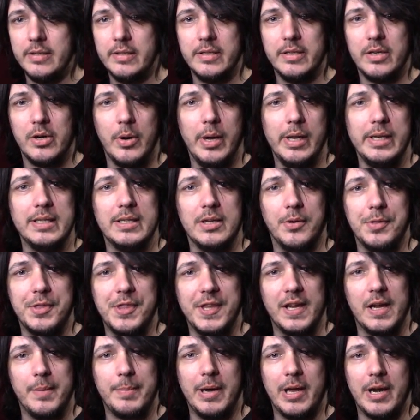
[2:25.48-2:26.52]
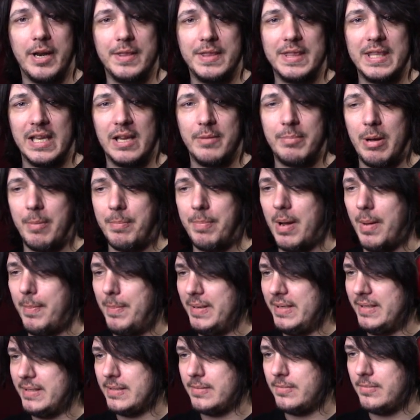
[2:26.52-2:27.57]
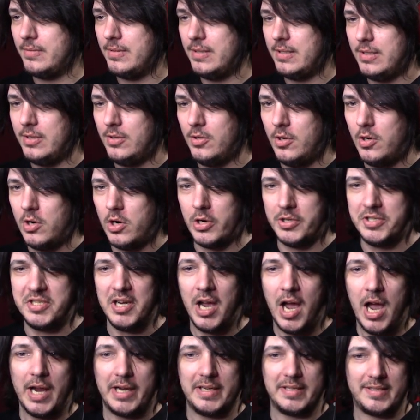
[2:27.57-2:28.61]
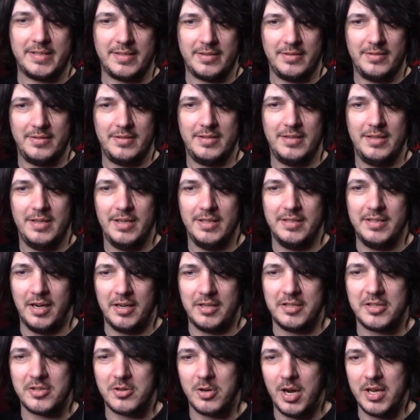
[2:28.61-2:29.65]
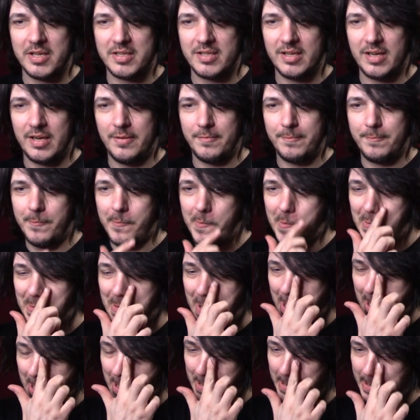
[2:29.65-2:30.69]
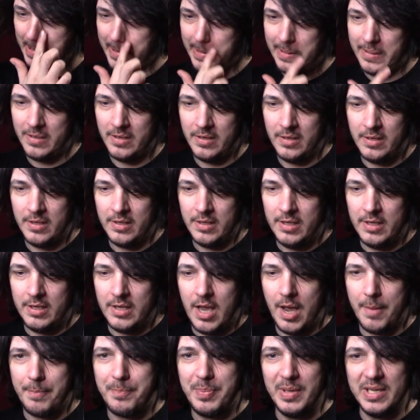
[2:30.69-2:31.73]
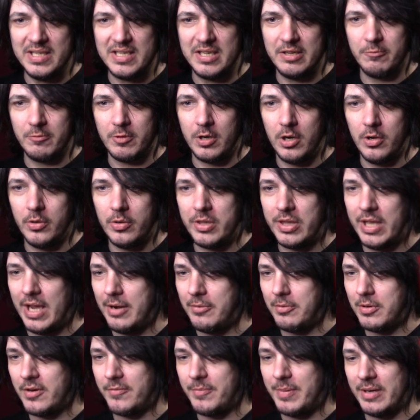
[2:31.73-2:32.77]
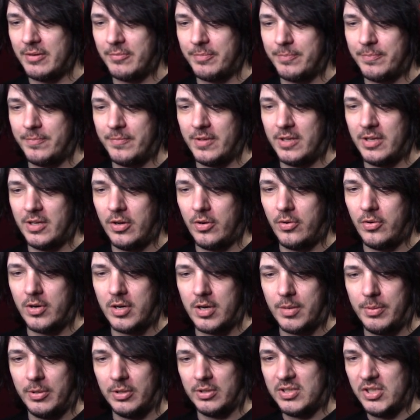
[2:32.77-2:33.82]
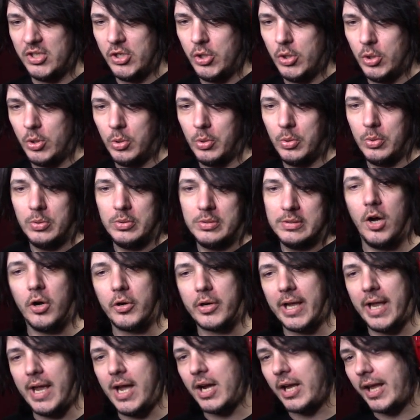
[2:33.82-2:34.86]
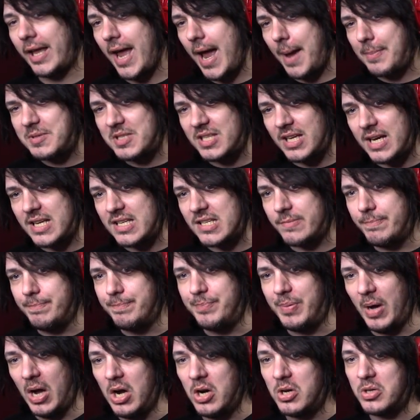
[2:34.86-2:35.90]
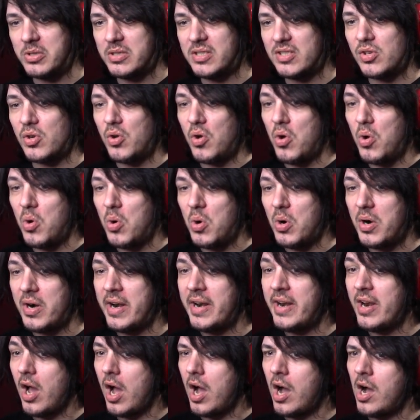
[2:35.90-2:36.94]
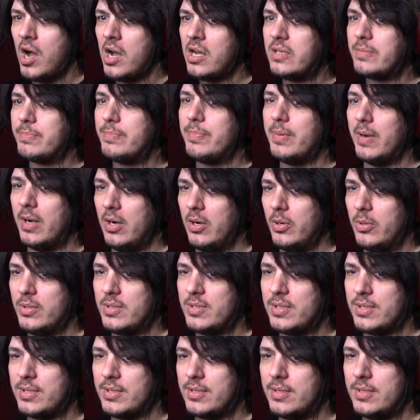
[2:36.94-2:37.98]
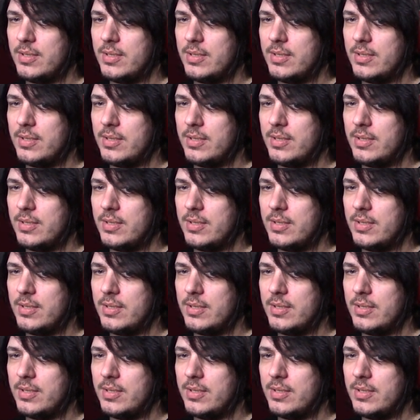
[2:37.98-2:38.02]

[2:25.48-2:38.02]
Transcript: You know what? Don't think about it. Think about puppies. Or ducks. Ducks crossing a road. A busy road, that would have been horrible too. Okay, a capsized boat or an odd boat?